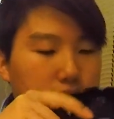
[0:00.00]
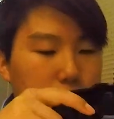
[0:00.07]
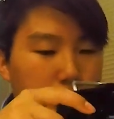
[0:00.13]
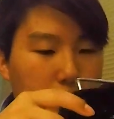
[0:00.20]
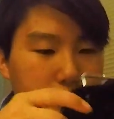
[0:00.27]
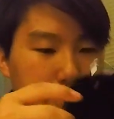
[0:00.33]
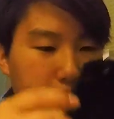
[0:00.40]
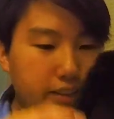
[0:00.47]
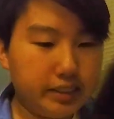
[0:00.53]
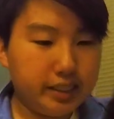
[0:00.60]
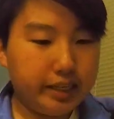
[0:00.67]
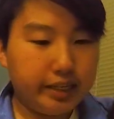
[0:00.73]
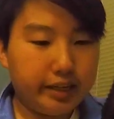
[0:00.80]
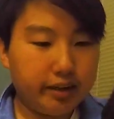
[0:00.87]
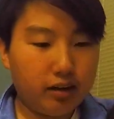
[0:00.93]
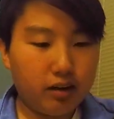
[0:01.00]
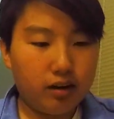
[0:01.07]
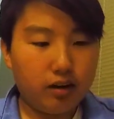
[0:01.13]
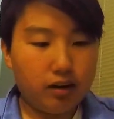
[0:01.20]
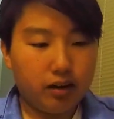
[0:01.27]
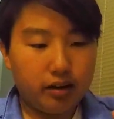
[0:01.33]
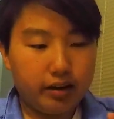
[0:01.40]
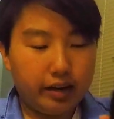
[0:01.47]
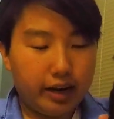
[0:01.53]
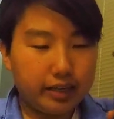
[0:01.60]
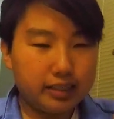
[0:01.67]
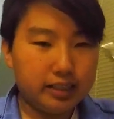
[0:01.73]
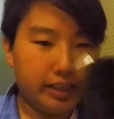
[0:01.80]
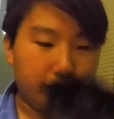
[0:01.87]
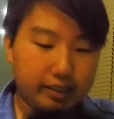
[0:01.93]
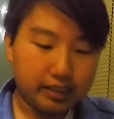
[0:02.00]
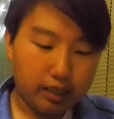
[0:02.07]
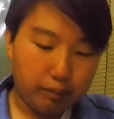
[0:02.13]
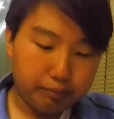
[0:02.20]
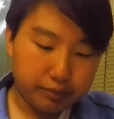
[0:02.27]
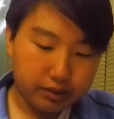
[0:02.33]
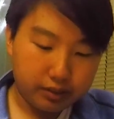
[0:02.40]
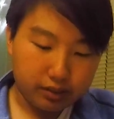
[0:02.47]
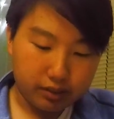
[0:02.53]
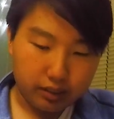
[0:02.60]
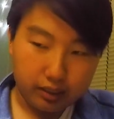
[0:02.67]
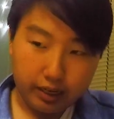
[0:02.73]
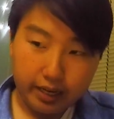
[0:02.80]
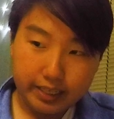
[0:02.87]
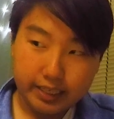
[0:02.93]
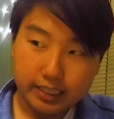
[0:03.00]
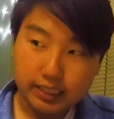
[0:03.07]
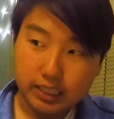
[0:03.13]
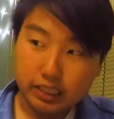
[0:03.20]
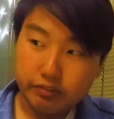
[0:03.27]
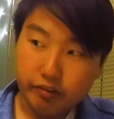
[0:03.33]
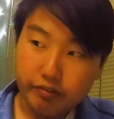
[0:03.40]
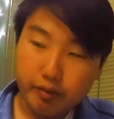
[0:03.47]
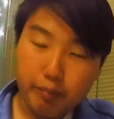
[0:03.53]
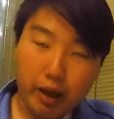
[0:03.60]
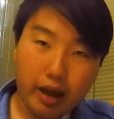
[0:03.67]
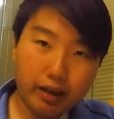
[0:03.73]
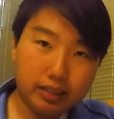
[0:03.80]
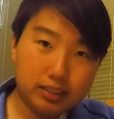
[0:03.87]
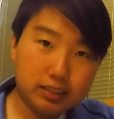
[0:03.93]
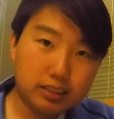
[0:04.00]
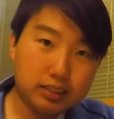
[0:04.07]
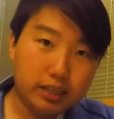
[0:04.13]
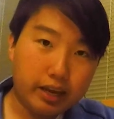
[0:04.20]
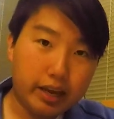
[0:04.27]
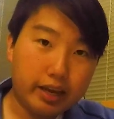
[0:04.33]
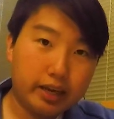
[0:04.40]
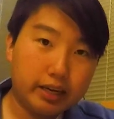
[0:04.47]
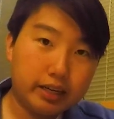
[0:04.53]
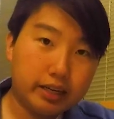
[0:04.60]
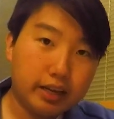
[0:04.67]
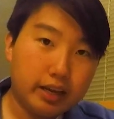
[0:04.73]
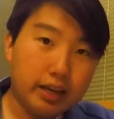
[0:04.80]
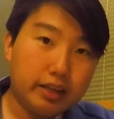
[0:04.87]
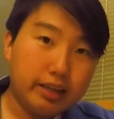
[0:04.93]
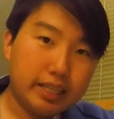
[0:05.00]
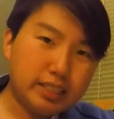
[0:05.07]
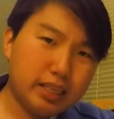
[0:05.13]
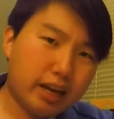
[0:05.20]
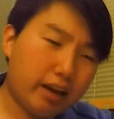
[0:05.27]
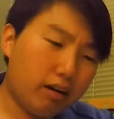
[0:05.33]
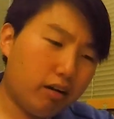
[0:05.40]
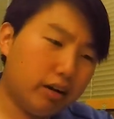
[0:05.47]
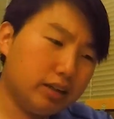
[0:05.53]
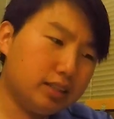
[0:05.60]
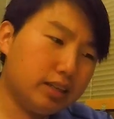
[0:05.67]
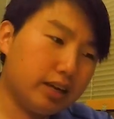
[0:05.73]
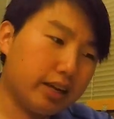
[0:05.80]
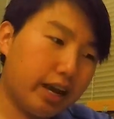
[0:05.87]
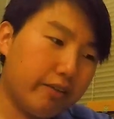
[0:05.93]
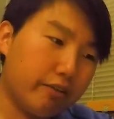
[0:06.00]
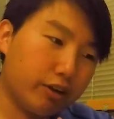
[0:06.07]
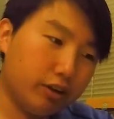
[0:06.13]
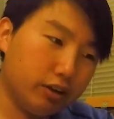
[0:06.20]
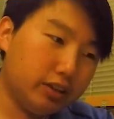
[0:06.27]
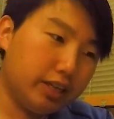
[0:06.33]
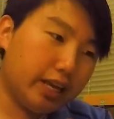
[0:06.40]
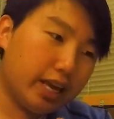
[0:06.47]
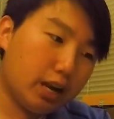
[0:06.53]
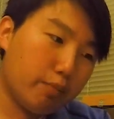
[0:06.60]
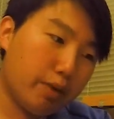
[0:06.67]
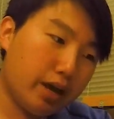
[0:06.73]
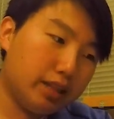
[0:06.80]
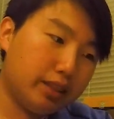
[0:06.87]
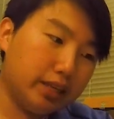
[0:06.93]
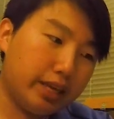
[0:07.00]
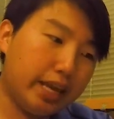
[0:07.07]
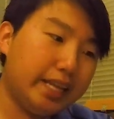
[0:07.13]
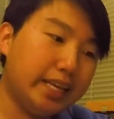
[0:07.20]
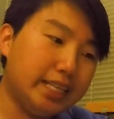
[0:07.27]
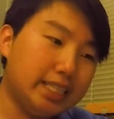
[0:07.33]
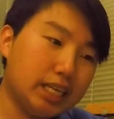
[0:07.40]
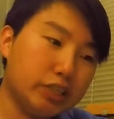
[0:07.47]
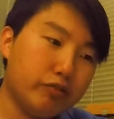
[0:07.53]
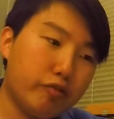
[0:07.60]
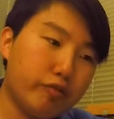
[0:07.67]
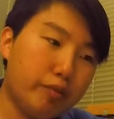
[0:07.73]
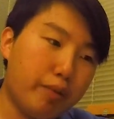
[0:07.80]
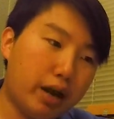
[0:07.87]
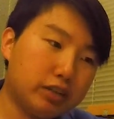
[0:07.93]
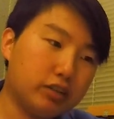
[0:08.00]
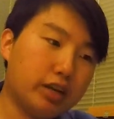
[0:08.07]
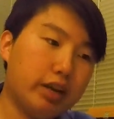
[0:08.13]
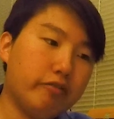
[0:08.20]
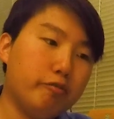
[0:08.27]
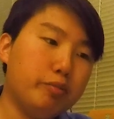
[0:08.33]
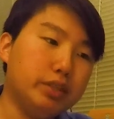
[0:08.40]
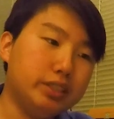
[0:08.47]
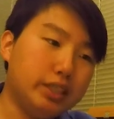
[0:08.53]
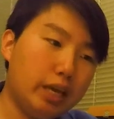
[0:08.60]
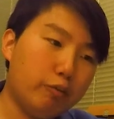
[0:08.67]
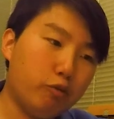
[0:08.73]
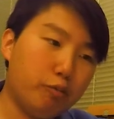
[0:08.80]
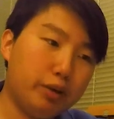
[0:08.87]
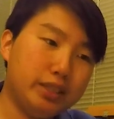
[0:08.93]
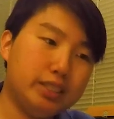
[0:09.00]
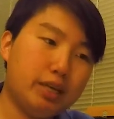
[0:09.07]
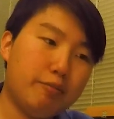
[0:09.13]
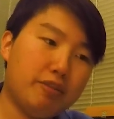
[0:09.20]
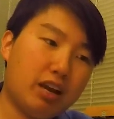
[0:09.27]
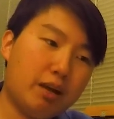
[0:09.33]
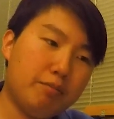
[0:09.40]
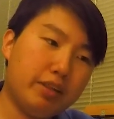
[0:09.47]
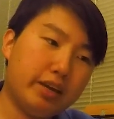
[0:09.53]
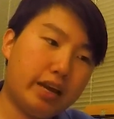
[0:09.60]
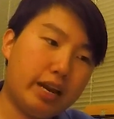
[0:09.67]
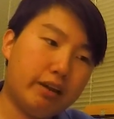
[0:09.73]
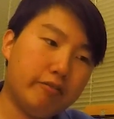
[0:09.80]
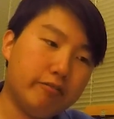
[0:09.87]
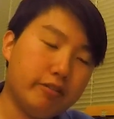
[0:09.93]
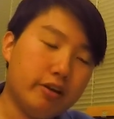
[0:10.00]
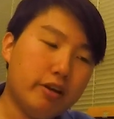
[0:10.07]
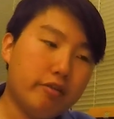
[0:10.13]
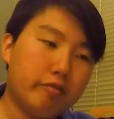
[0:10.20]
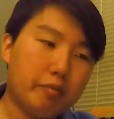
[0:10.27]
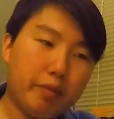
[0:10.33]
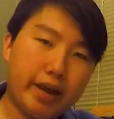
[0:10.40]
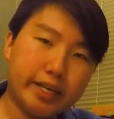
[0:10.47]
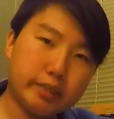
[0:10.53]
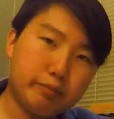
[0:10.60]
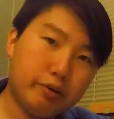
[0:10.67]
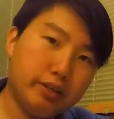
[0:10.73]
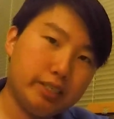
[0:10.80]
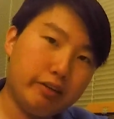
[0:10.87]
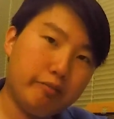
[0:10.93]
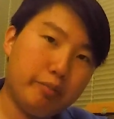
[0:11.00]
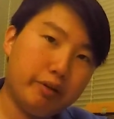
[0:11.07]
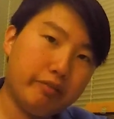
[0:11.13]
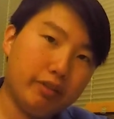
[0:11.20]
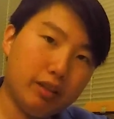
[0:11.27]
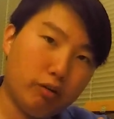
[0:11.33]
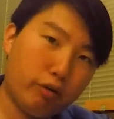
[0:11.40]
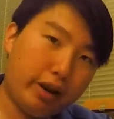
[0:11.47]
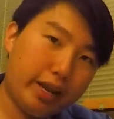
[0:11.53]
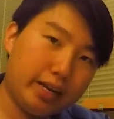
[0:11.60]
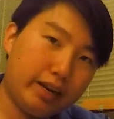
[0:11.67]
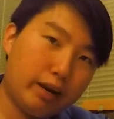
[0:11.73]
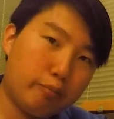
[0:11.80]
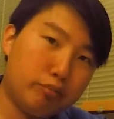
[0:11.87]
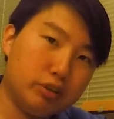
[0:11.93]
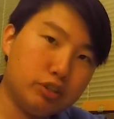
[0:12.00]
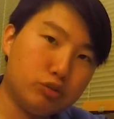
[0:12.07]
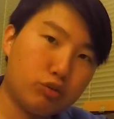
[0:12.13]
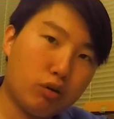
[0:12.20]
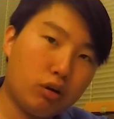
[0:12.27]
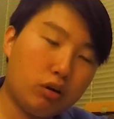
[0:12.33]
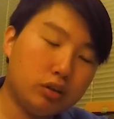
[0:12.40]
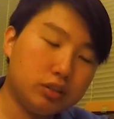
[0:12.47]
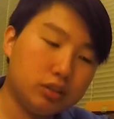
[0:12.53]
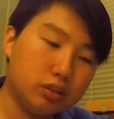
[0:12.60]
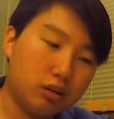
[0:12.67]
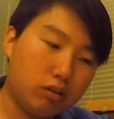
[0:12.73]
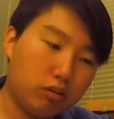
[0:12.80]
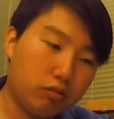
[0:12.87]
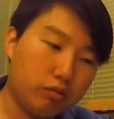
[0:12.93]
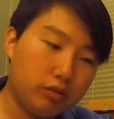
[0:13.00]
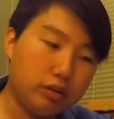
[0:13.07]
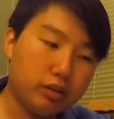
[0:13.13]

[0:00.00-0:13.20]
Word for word: as you can see here, uh, it actually accepts the 18650 packs, and that's a, honestly a kind of a good thing and a bad thing. 18650 packs are kind of a bit stable, but at the same time, they kind of, from my experience, have a bit of a lower amperage draw, so.